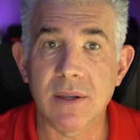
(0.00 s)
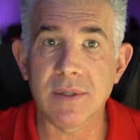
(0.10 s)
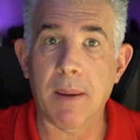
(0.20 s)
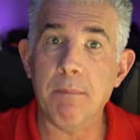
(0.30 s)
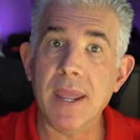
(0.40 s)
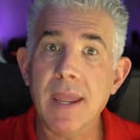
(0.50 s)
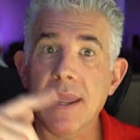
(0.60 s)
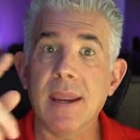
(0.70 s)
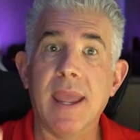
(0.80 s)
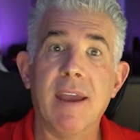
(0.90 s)
there's a
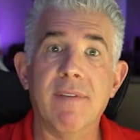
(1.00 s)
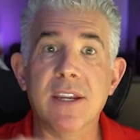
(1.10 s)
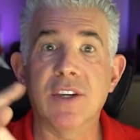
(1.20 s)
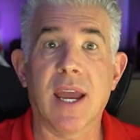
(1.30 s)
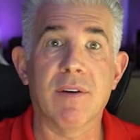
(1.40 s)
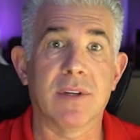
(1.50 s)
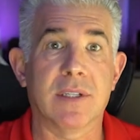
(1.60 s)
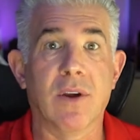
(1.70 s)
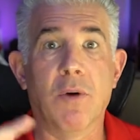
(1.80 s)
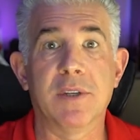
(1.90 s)
big heavy
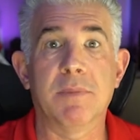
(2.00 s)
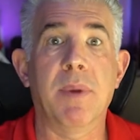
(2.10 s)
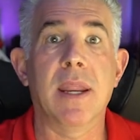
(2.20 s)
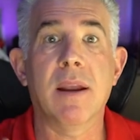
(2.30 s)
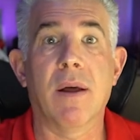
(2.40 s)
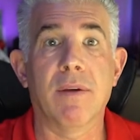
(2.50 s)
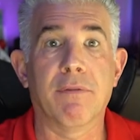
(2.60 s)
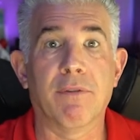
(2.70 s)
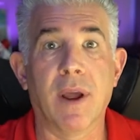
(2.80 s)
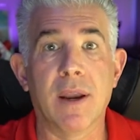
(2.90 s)
gyroscope spinning on the
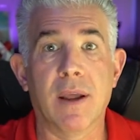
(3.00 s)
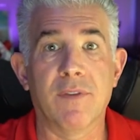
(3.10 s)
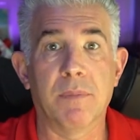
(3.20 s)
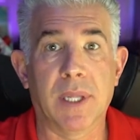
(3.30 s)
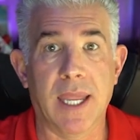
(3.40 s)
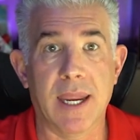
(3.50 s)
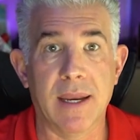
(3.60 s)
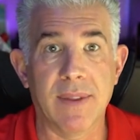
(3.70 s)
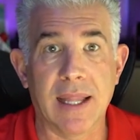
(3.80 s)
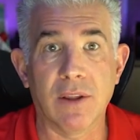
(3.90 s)
front of the plane
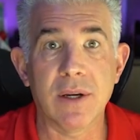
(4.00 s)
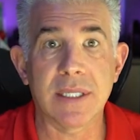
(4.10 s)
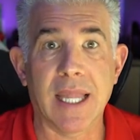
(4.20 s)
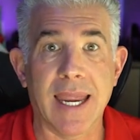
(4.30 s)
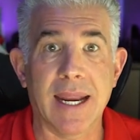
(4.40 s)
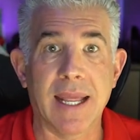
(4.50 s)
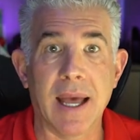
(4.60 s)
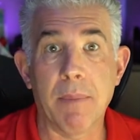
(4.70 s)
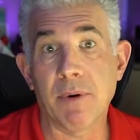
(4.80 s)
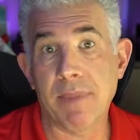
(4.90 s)
that looks like
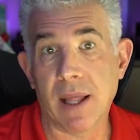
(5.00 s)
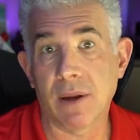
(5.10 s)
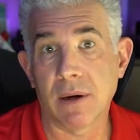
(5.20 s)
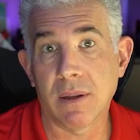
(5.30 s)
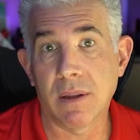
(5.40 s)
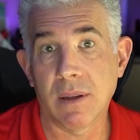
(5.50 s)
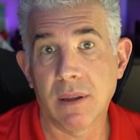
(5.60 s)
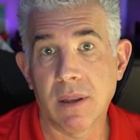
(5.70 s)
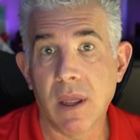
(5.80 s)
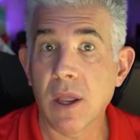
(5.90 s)
a propeller.
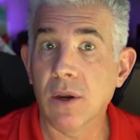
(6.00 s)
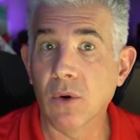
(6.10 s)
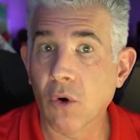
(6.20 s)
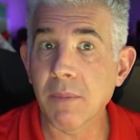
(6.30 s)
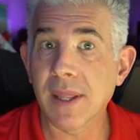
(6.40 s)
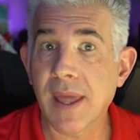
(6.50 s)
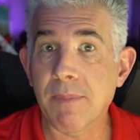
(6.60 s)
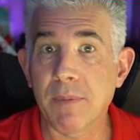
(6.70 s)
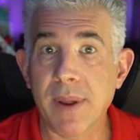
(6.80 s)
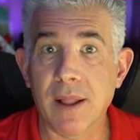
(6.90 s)
Normally that
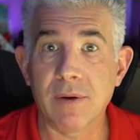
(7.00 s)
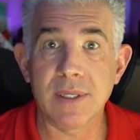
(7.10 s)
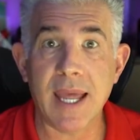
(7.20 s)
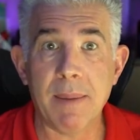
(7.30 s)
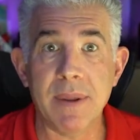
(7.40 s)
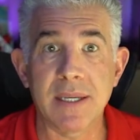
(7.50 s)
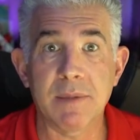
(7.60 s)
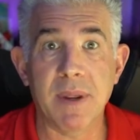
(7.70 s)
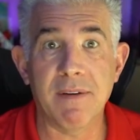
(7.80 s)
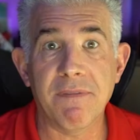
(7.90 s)
propeller is happy to
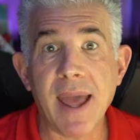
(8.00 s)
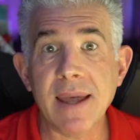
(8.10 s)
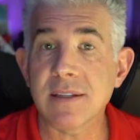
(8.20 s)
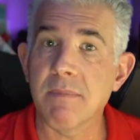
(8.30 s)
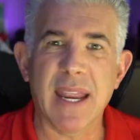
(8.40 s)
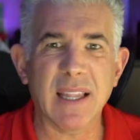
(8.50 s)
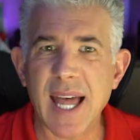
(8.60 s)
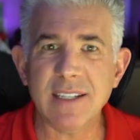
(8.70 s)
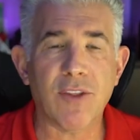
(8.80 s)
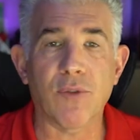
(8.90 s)
spin fast and make
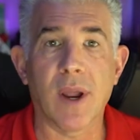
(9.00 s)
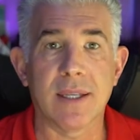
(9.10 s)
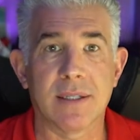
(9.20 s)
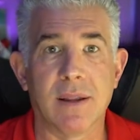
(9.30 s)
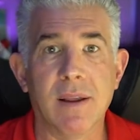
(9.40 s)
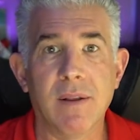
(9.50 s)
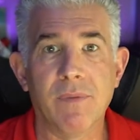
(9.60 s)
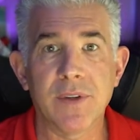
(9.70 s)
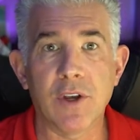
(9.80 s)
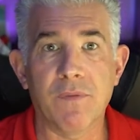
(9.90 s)
lots of thrust.
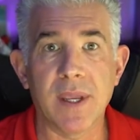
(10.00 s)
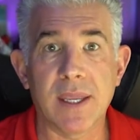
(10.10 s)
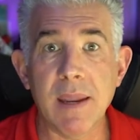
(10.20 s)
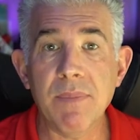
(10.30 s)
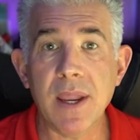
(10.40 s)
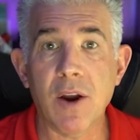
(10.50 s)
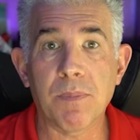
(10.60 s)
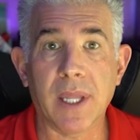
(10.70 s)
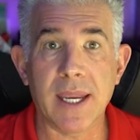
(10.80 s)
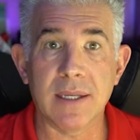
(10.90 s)
So if you keep the
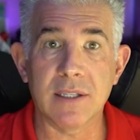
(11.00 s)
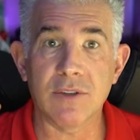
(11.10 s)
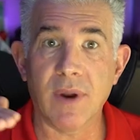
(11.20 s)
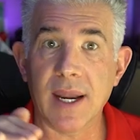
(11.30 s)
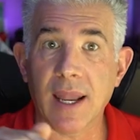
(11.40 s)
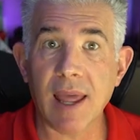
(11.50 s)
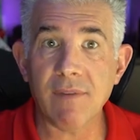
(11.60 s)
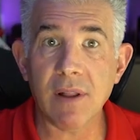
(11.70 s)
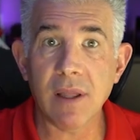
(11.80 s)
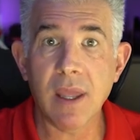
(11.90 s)
airplane straight and
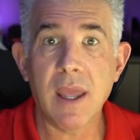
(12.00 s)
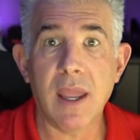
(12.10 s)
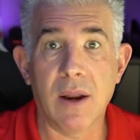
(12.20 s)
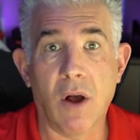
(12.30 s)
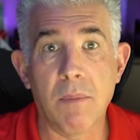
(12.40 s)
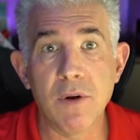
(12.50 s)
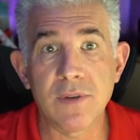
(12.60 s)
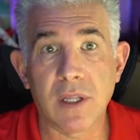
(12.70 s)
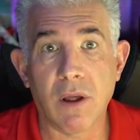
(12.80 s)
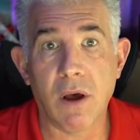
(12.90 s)
level, it all moves
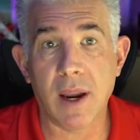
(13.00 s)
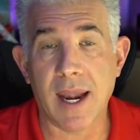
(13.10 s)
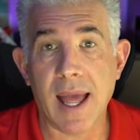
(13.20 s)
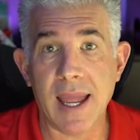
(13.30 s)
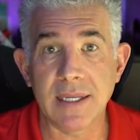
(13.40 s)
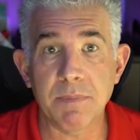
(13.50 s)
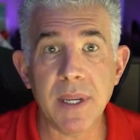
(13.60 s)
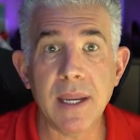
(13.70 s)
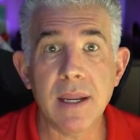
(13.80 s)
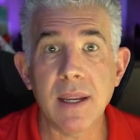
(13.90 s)
along at high
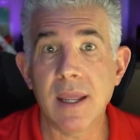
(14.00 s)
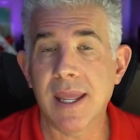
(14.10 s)
speed.